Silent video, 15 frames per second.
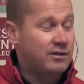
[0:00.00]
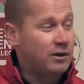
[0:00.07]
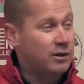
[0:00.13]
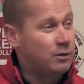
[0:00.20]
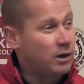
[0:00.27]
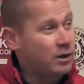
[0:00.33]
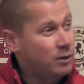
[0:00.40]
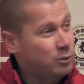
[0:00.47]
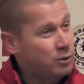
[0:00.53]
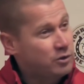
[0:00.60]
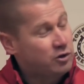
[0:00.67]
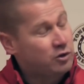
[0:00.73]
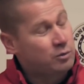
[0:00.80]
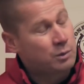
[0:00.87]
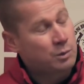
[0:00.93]
So I
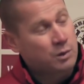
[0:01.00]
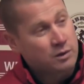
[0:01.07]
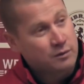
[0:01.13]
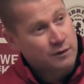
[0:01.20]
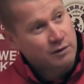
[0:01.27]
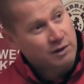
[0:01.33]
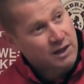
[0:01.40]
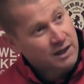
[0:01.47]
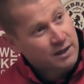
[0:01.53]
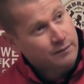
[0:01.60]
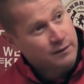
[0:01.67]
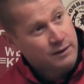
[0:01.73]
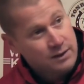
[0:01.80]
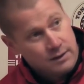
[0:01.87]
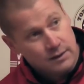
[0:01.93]
want to choose my words very
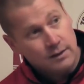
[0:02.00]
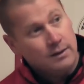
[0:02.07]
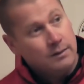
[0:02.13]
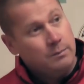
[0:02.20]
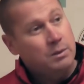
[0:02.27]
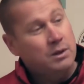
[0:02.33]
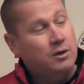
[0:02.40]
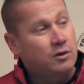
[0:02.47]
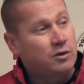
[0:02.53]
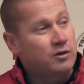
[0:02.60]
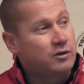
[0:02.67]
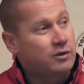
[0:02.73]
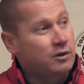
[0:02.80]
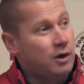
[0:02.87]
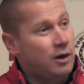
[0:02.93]
carefully,
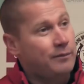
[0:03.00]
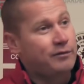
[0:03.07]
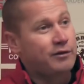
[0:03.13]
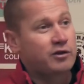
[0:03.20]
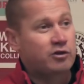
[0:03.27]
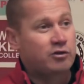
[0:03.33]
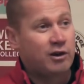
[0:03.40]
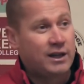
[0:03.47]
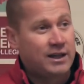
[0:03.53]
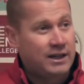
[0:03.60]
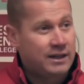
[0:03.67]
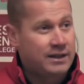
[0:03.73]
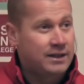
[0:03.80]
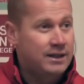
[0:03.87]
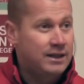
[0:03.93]
because I'm
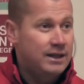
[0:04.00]
frustrated,